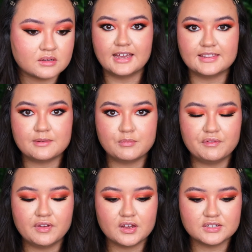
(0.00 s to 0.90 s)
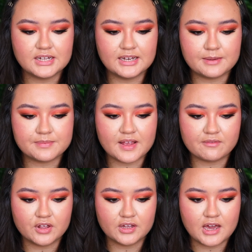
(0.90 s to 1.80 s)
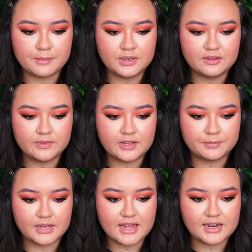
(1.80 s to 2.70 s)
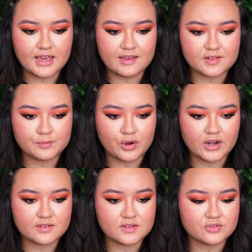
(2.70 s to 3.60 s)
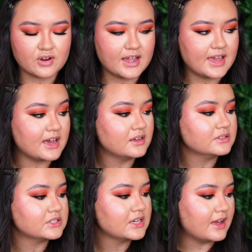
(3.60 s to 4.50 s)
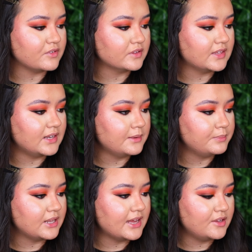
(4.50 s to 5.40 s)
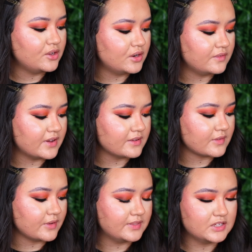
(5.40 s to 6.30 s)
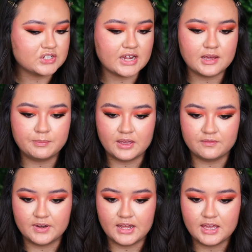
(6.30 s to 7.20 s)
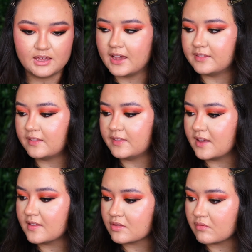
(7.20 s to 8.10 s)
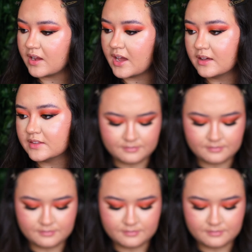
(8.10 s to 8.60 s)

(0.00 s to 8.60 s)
And then moving on to lips, I've got a couple of lip liner-esque products to try out. I've got the Lip Liner Universal in the shade Epiphany, and then these three are the